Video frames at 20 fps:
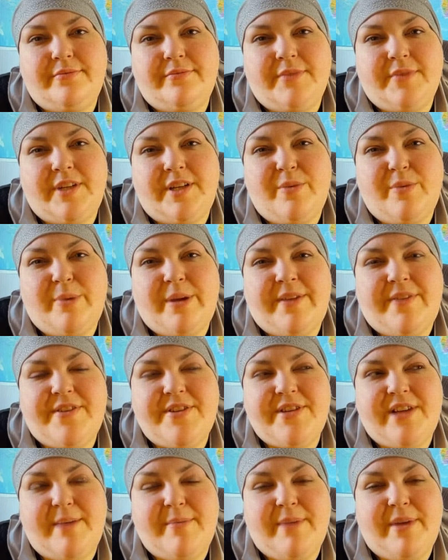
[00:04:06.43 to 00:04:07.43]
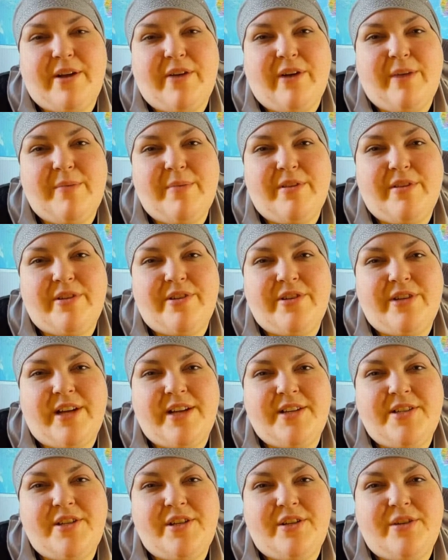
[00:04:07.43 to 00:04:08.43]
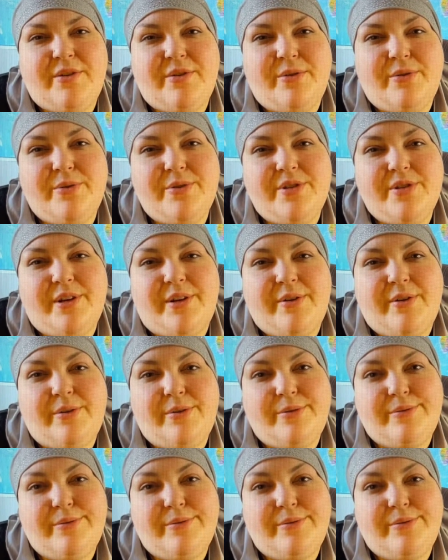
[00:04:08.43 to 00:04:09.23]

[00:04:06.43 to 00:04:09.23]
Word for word: know, but at the time my grandmother died too, so...